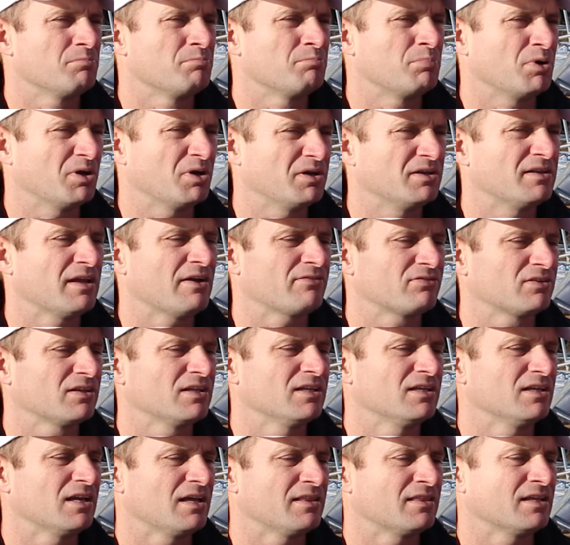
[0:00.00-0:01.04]
But
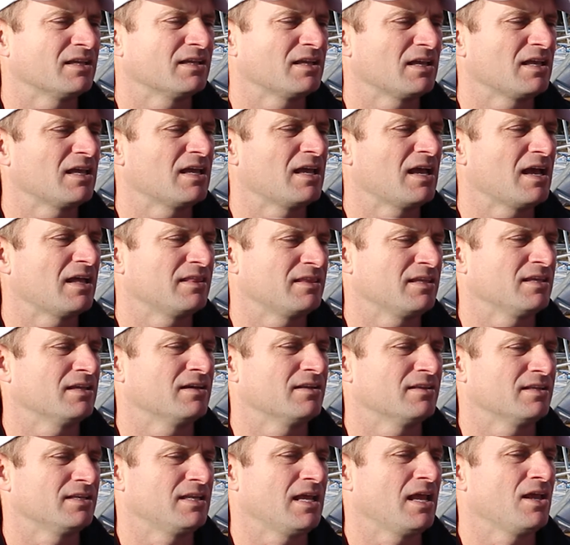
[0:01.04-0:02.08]
definitely, I think at the end
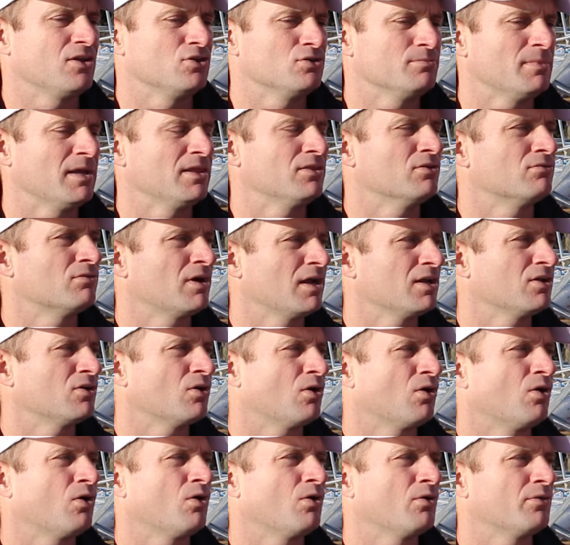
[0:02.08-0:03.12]
of the day, you made the right
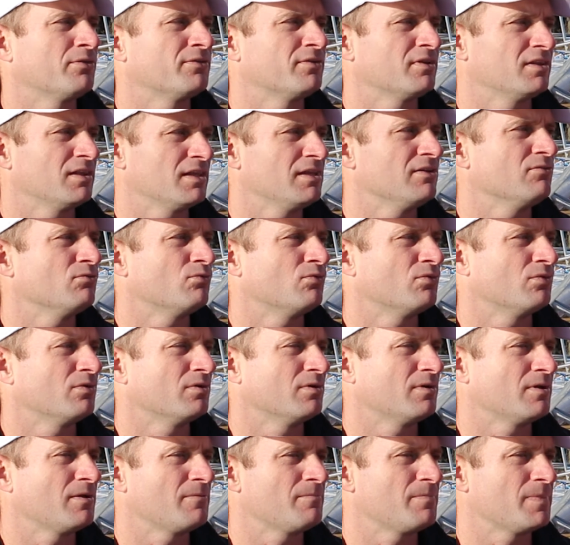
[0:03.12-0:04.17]
call to leave
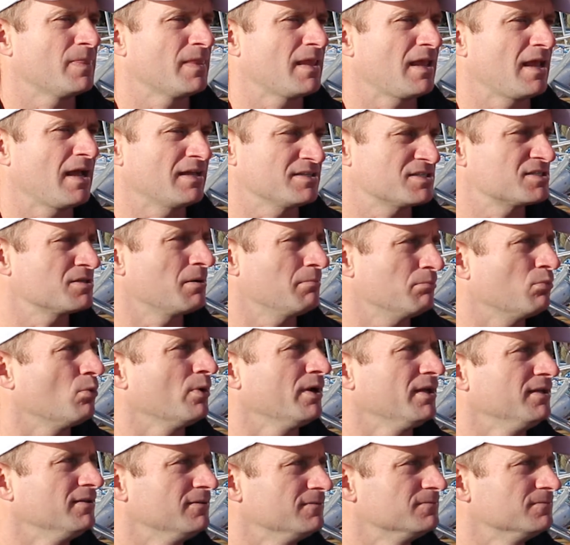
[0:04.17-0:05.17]
at some point.